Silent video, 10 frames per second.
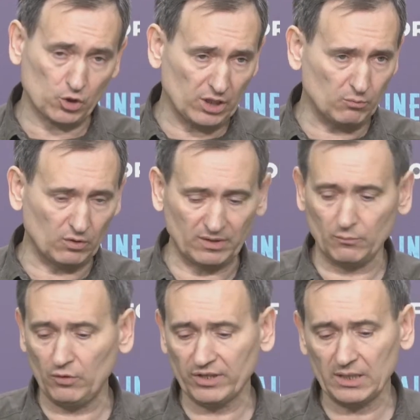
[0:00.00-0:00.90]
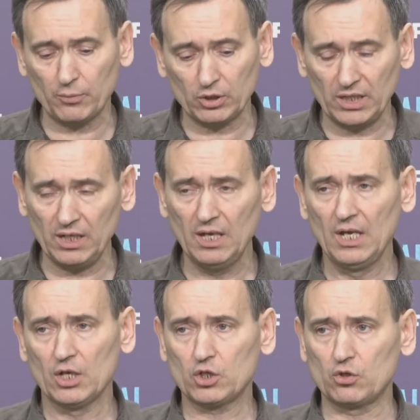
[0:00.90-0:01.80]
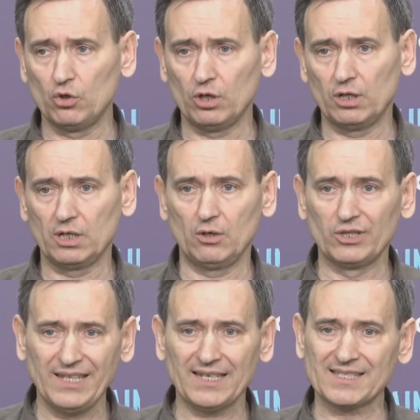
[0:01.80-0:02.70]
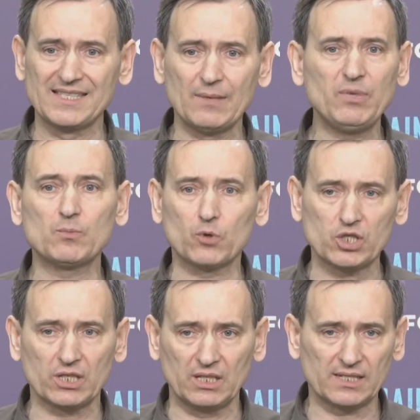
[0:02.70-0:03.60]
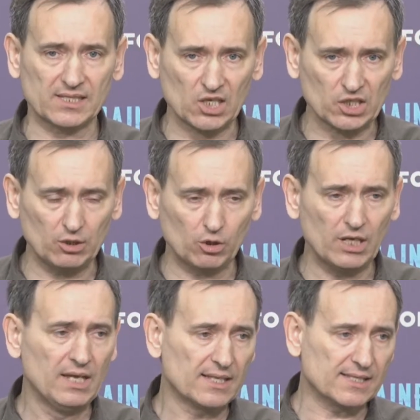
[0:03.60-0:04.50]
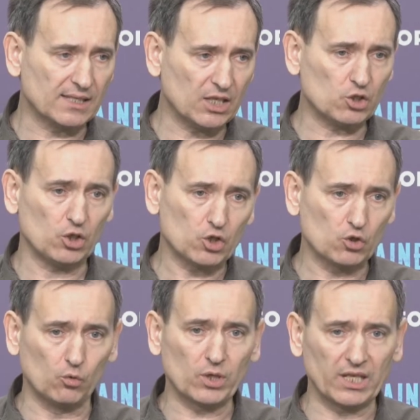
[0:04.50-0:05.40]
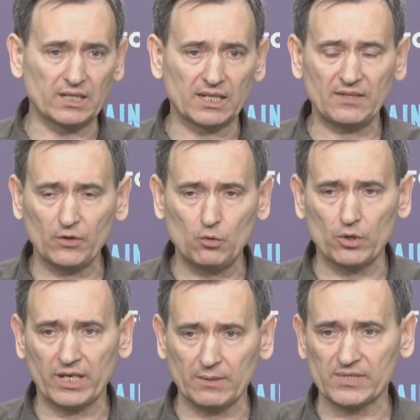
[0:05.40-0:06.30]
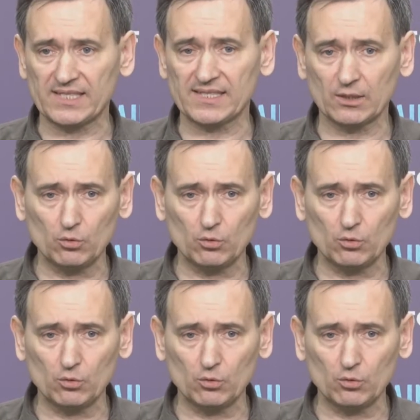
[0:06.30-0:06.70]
make such ratification impossible for the time being. What I'm talking about is that one of the most